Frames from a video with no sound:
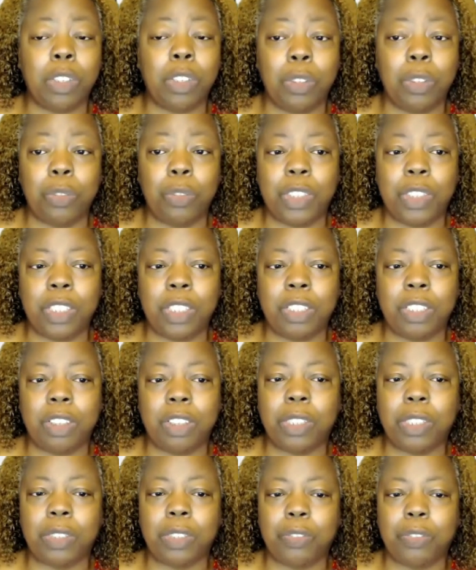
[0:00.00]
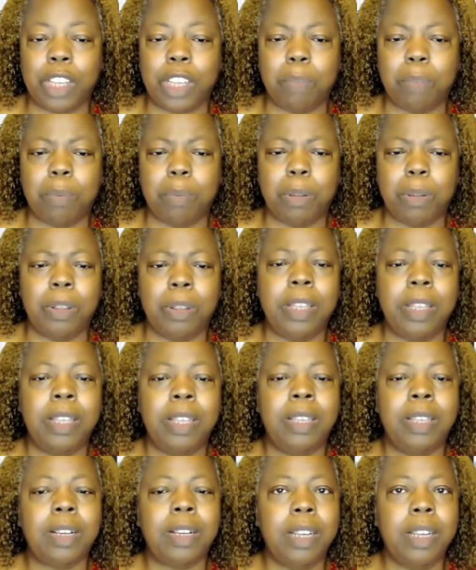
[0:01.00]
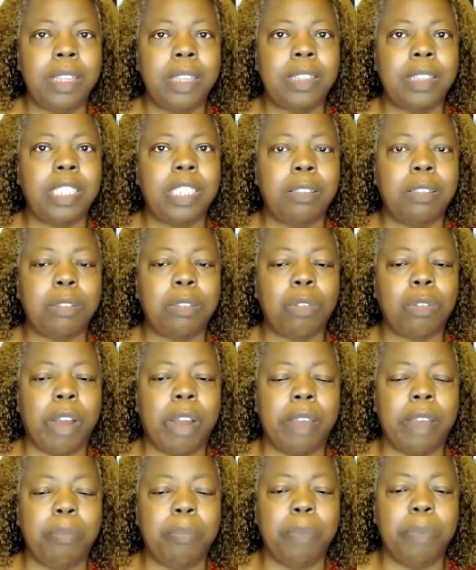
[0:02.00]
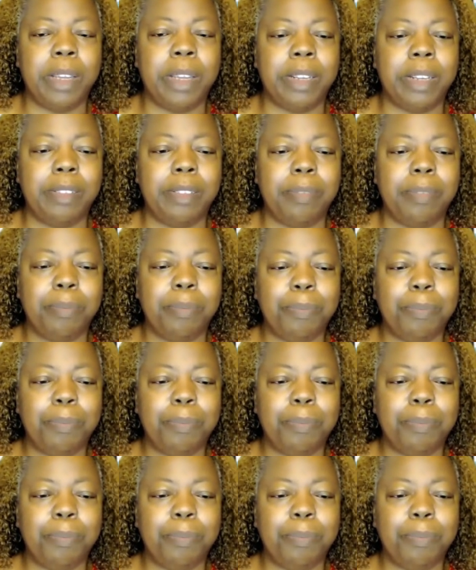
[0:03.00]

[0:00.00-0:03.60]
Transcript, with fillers: a new video is available, click the subscribe button.